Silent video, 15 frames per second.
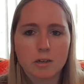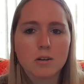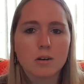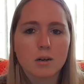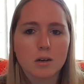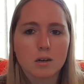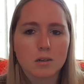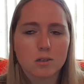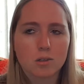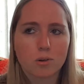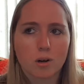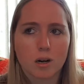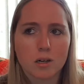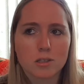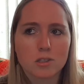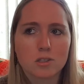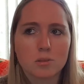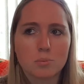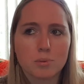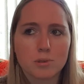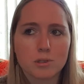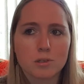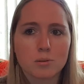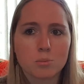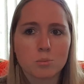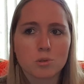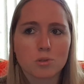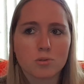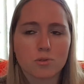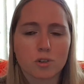across the
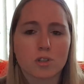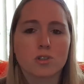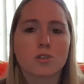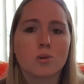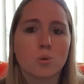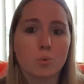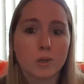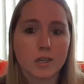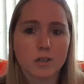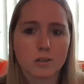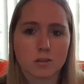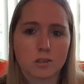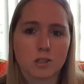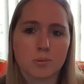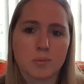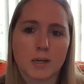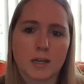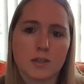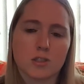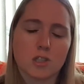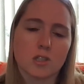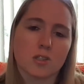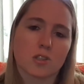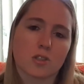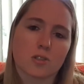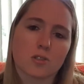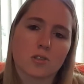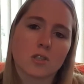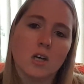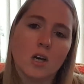Bloom's vertical week on 2 page
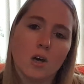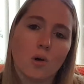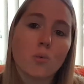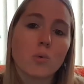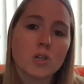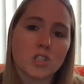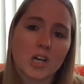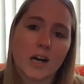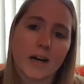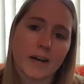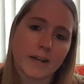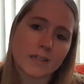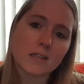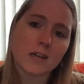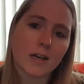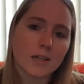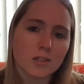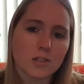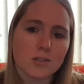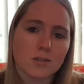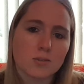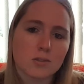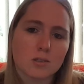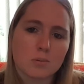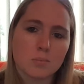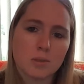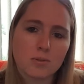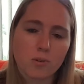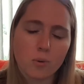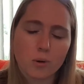inserts, which I had used
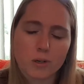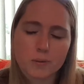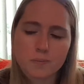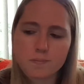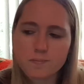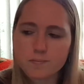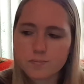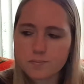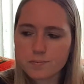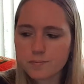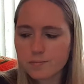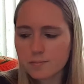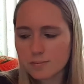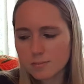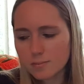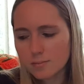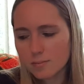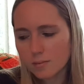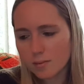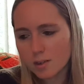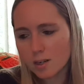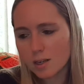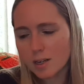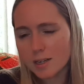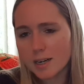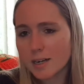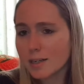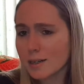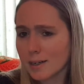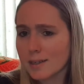before.
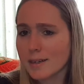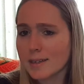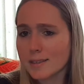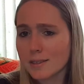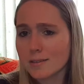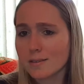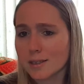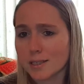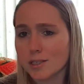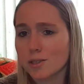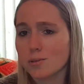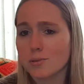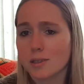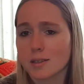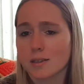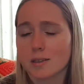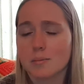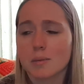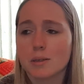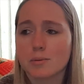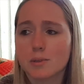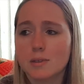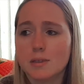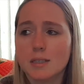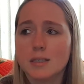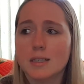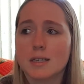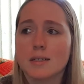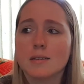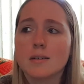And I did like using them. I really
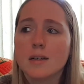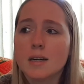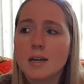did.